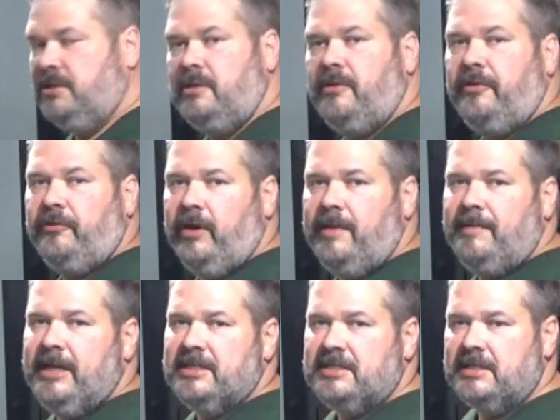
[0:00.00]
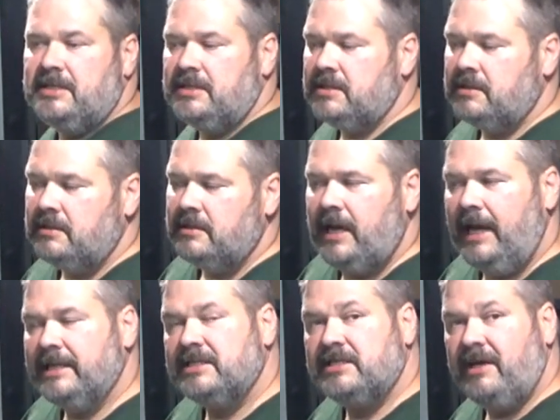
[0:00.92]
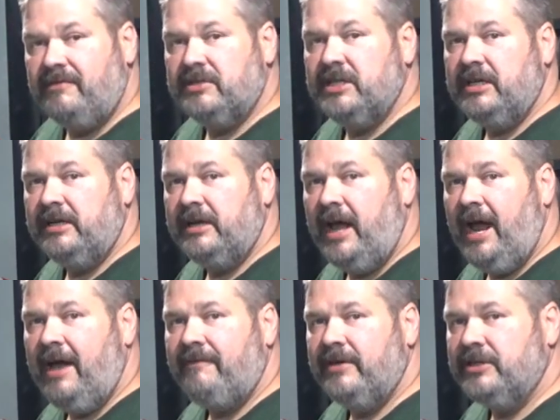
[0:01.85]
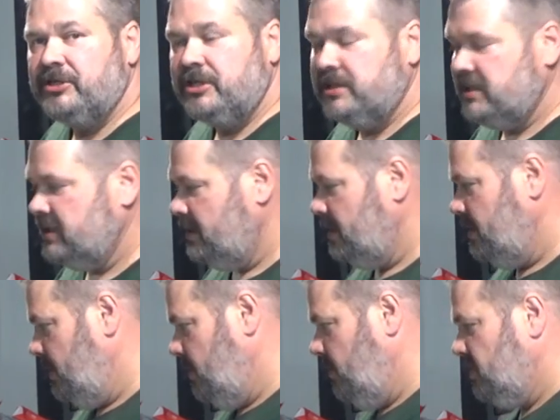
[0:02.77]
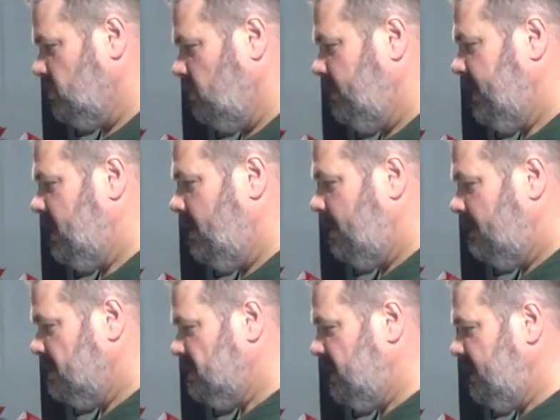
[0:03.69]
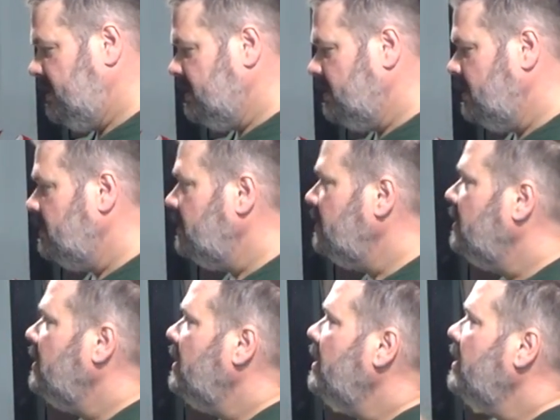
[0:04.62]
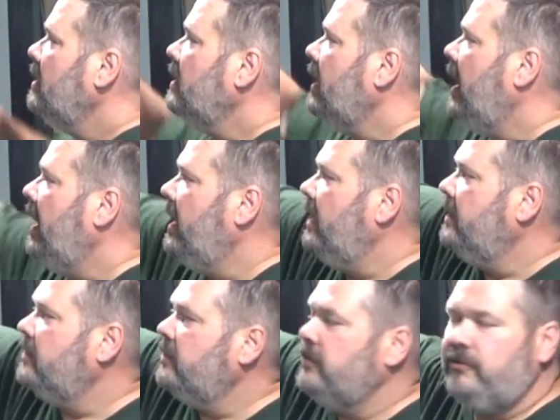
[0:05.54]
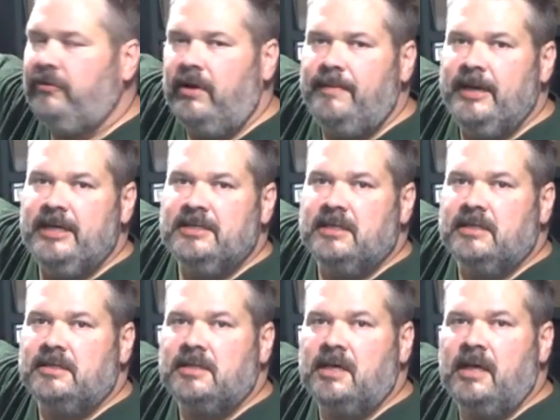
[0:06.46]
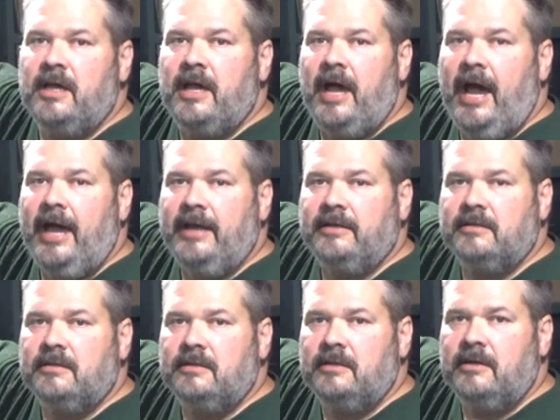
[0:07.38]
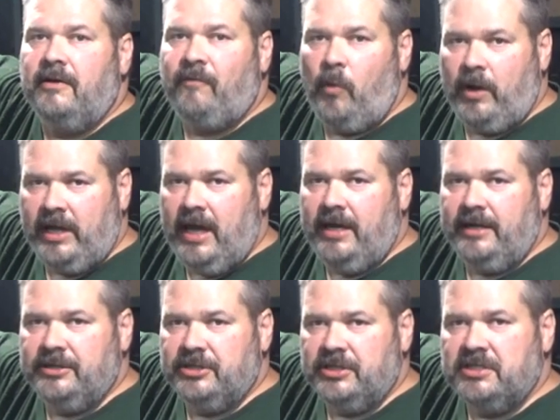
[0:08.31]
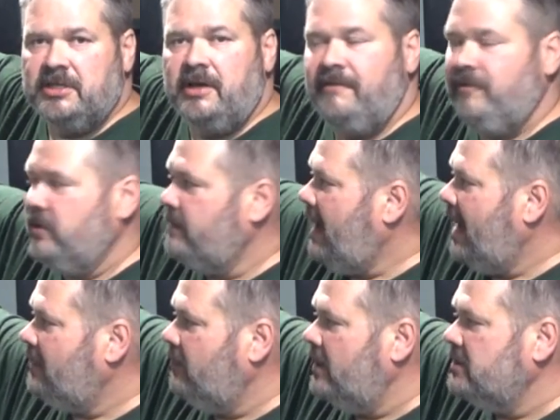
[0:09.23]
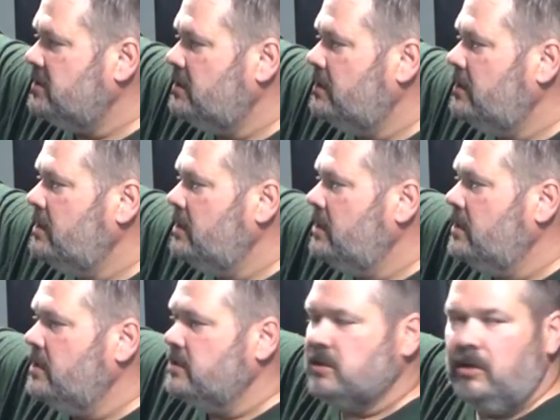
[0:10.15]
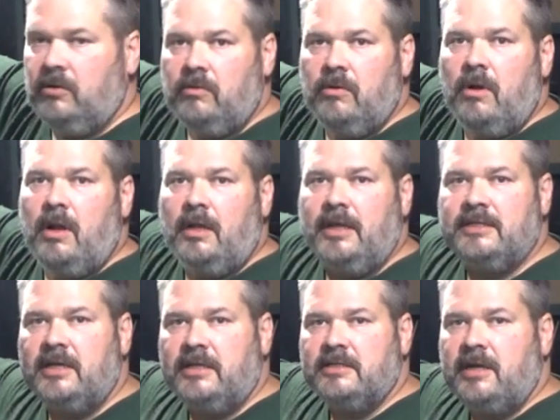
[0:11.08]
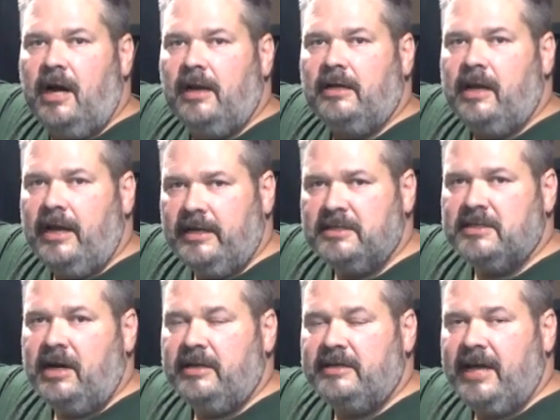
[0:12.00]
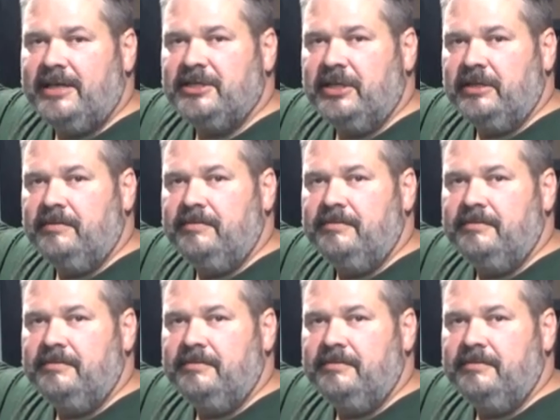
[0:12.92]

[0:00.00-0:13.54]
3 pieces at 17.5 inches, which will become our seat, and 3 pieces at 48 inches for the backrest. So let's get started and start attaching them.